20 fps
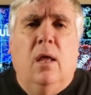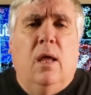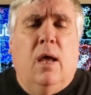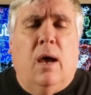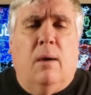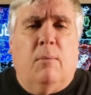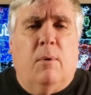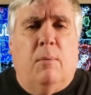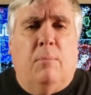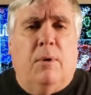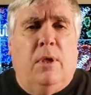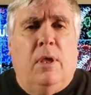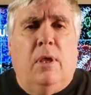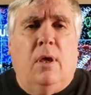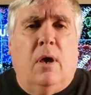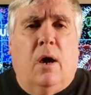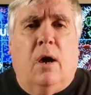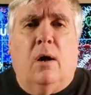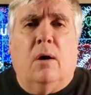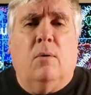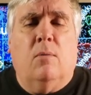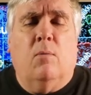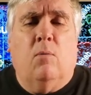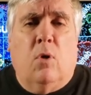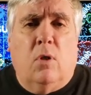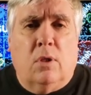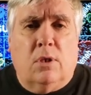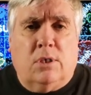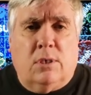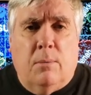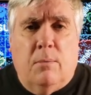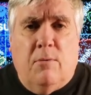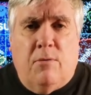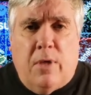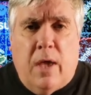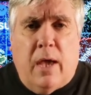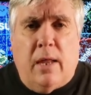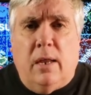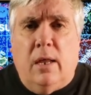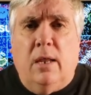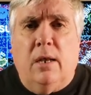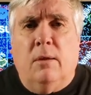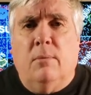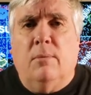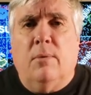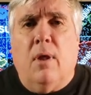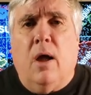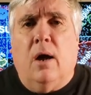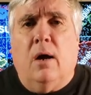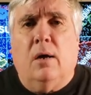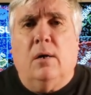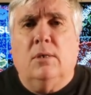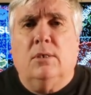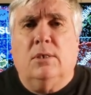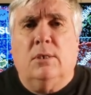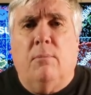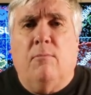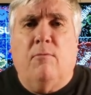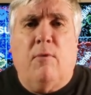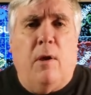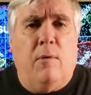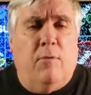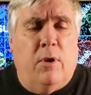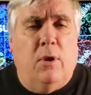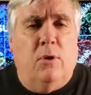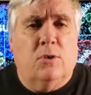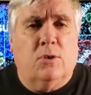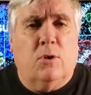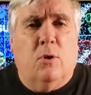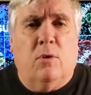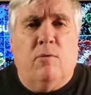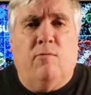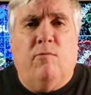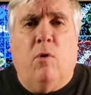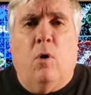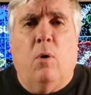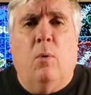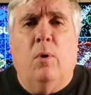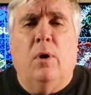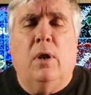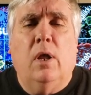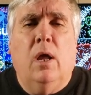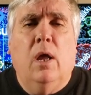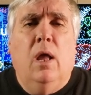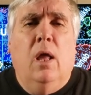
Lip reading: I'm going to be rolling some of that into some of my videos going forward.